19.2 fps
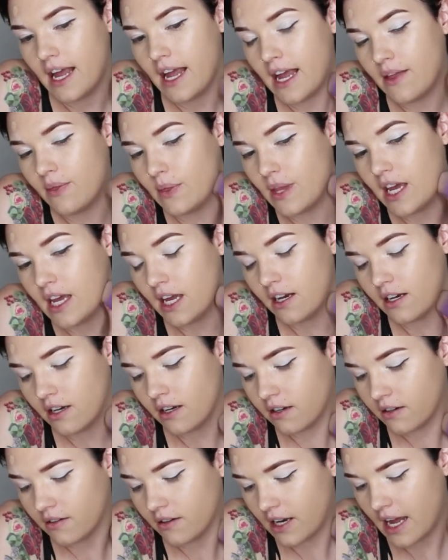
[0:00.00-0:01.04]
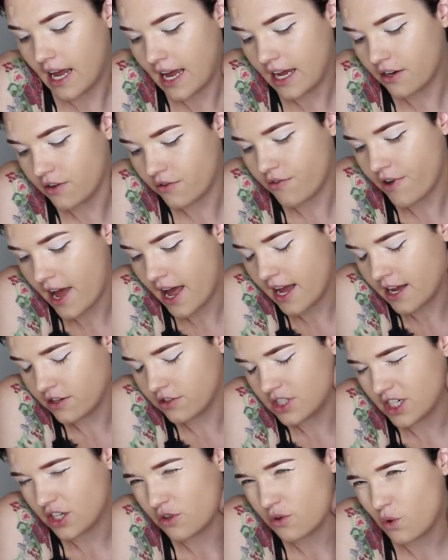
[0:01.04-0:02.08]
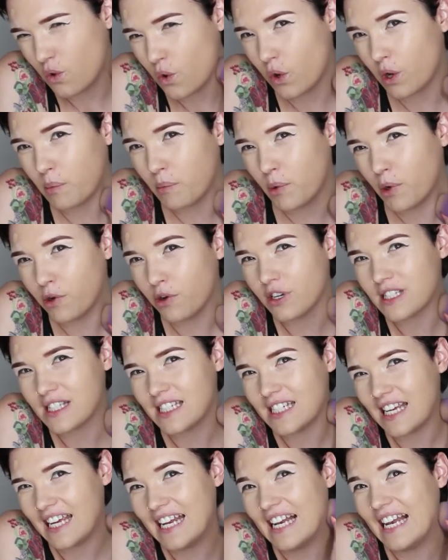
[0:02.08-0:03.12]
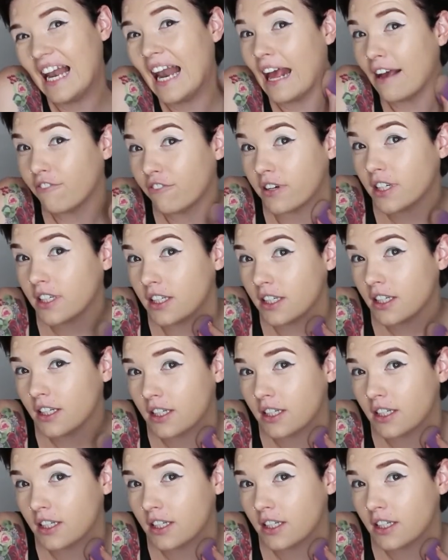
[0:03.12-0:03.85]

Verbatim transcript: And then at around quarter past eleven,